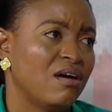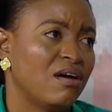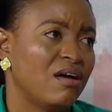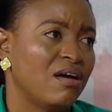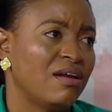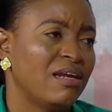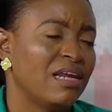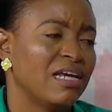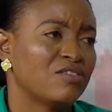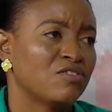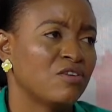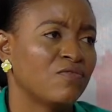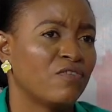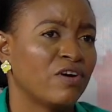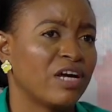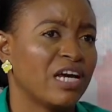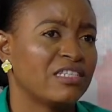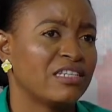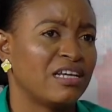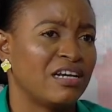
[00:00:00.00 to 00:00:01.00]
let's not
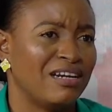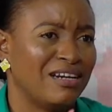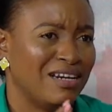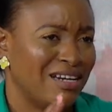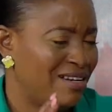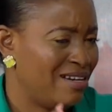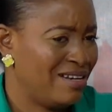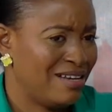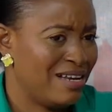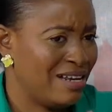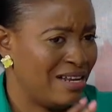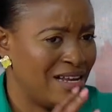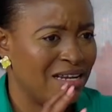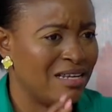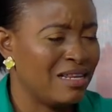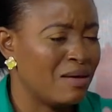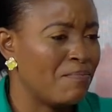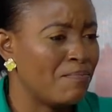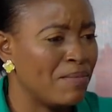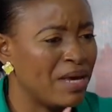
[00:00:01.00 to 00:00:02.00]
forget that in
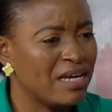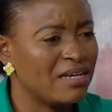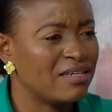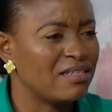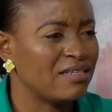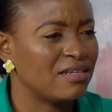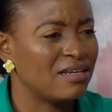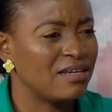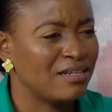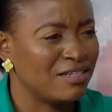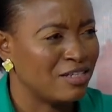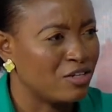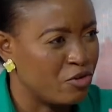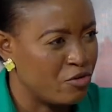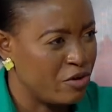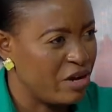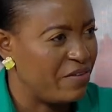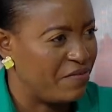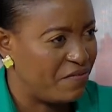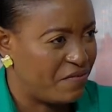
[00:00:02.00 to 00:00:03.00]
the mix is
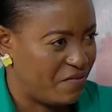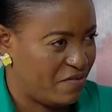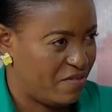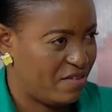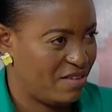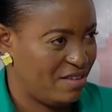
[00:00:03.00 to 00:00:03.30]
grief.